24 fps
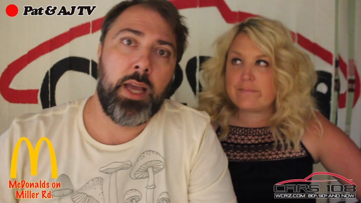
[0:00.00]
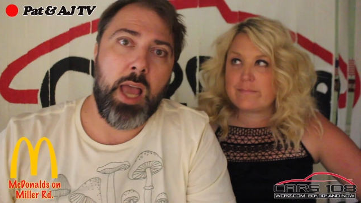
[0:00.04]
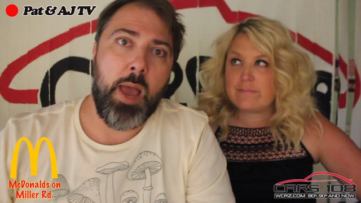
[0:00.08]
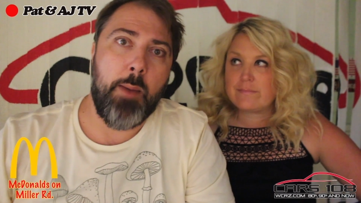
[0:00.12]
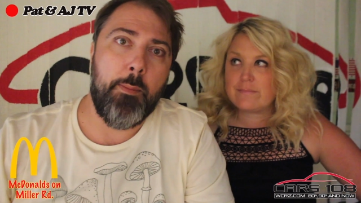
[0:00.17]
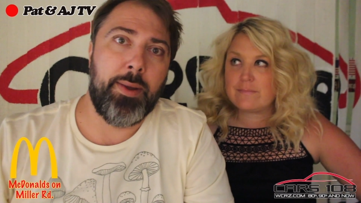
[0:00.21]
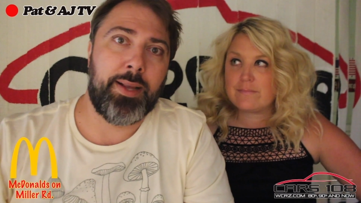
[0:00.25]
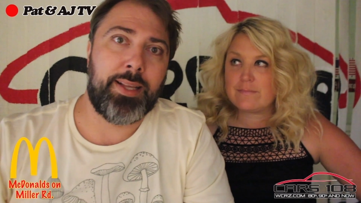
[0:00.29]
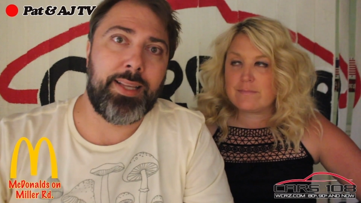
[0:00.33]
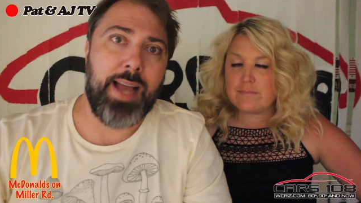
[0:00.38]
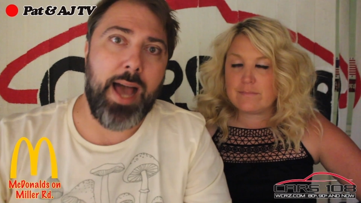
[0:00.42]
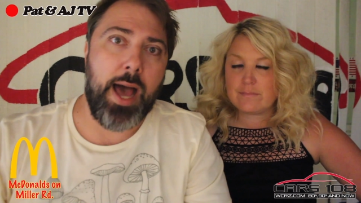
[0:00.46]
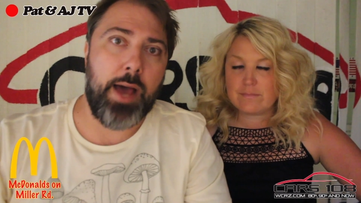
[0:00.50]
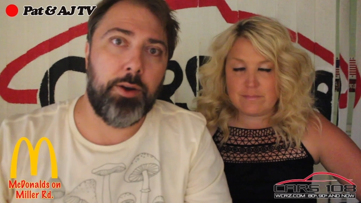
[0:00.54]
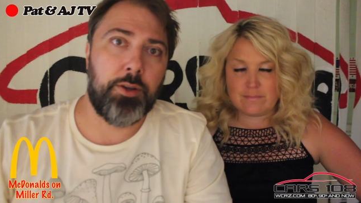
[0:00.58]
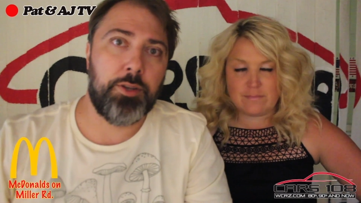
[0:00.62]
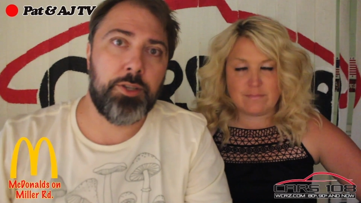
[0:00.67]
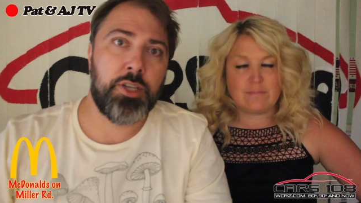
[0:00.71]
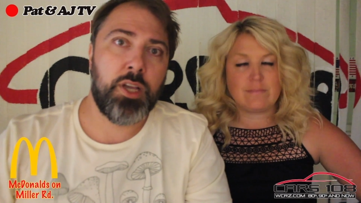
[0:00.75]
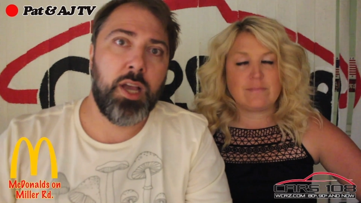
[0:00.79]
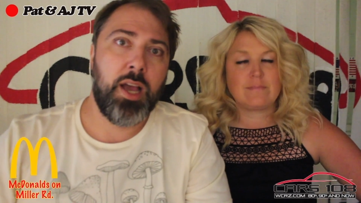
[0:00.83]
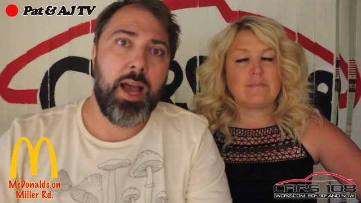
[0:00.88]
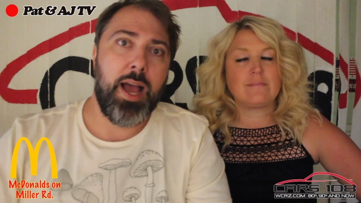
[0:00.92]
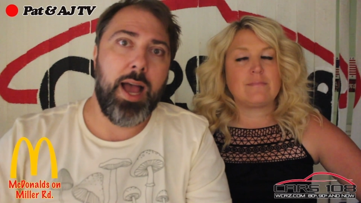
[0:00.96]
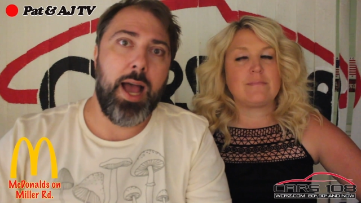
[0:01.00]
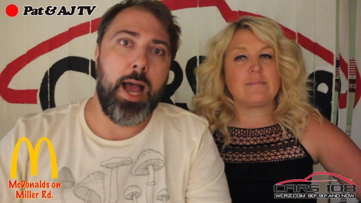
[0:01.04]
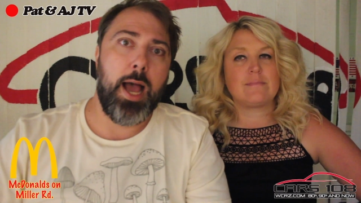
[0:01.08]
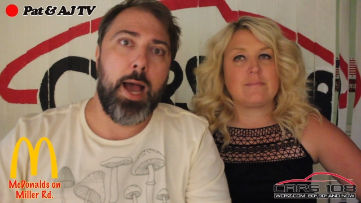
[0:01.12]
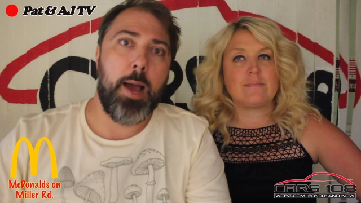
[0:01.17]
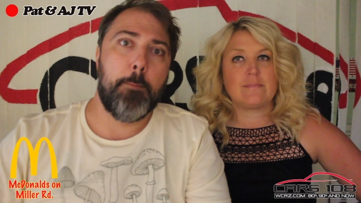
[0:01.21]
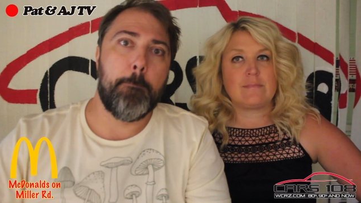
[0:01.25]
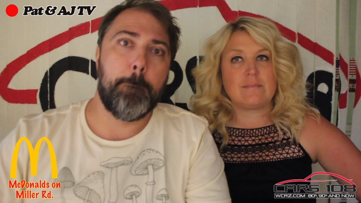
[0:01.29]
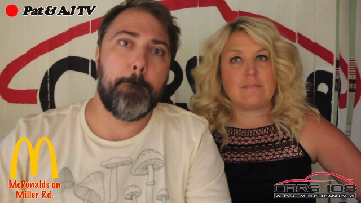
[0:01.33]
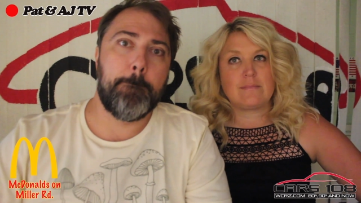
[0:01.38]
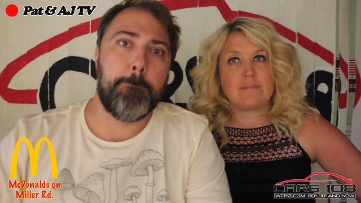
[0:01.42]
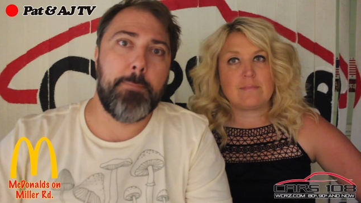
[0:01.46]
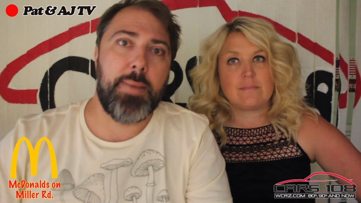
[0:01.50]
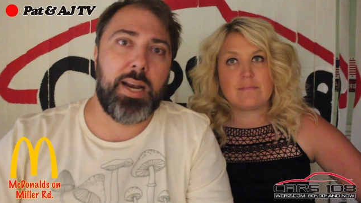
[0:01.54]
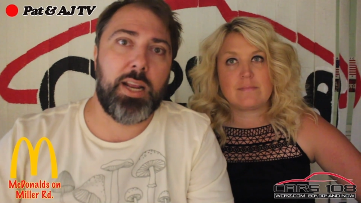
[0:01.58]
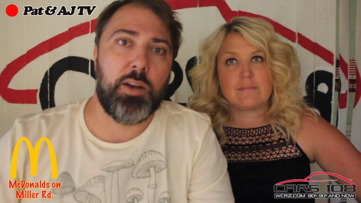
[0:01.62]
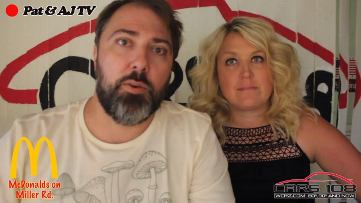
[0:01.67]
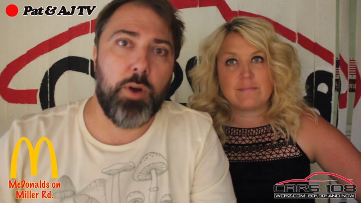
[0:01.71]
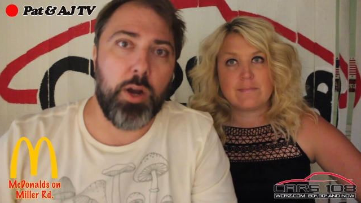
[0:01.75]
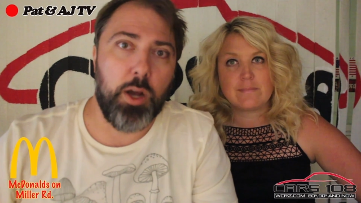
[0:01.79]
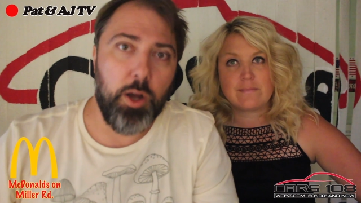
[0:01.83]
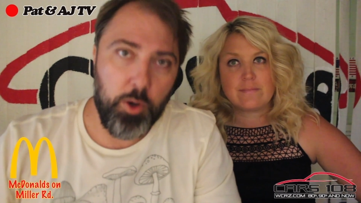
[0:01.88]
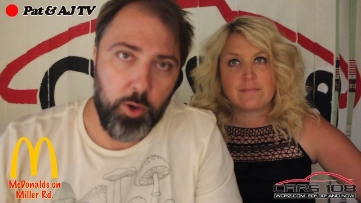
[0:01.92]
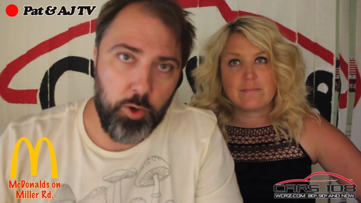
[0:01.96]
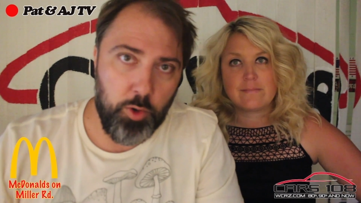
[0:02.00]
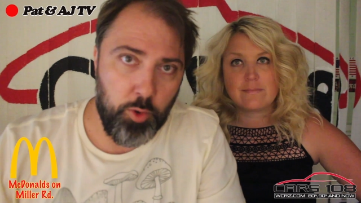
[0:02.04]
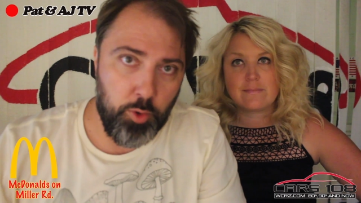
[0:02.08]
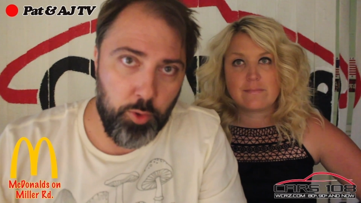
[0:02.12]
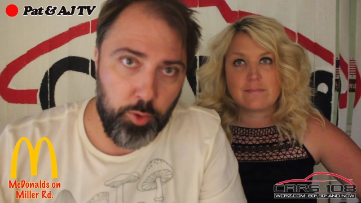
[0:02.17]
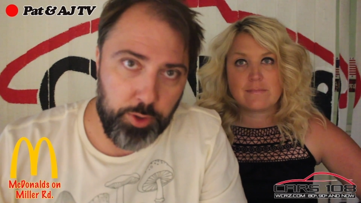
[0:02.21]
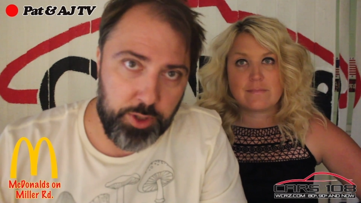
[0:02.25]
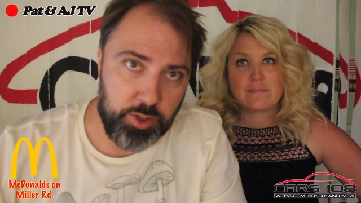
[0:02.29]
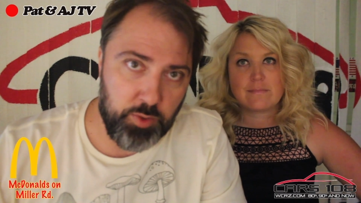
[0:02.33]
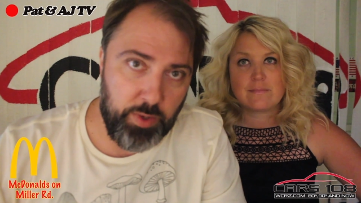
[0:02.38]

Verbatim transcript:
Speaker 1: at McDonald's, uh, Miller Road.